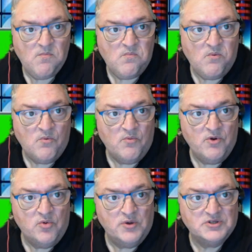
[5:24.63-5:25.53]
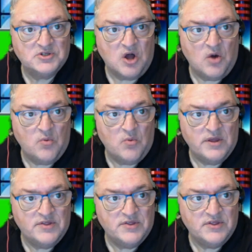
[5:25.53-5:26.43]
We always start with
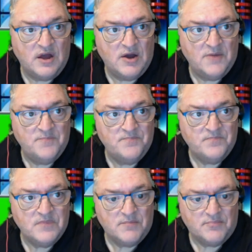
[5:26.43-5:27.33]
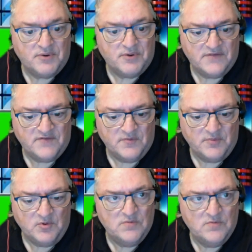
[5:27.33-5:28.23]
Predict the
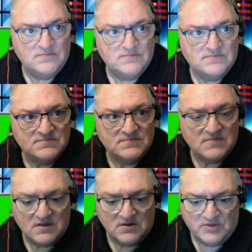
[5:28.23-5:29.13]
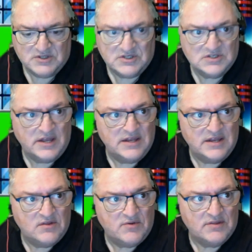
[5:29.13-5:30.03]
Football, which is an
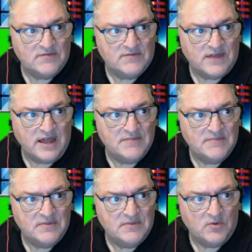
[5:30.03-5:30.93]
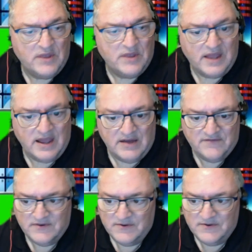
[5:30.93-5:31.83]
interactive game that we have.
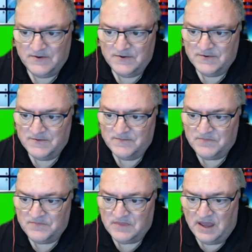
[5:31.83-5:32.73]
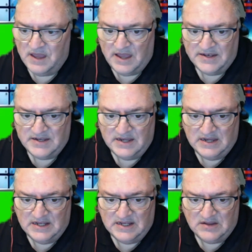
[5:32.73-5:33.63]
And
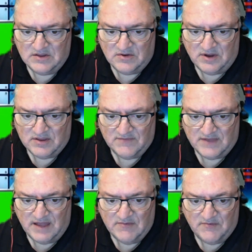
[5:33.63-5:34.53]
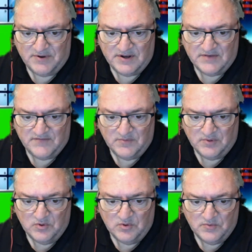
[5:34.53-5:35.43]
in the interactive game of Predict the
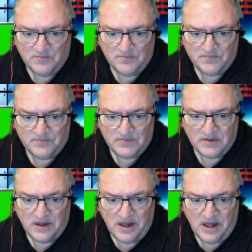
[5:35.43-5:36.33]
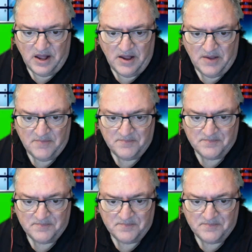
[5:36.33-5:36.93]
Football, good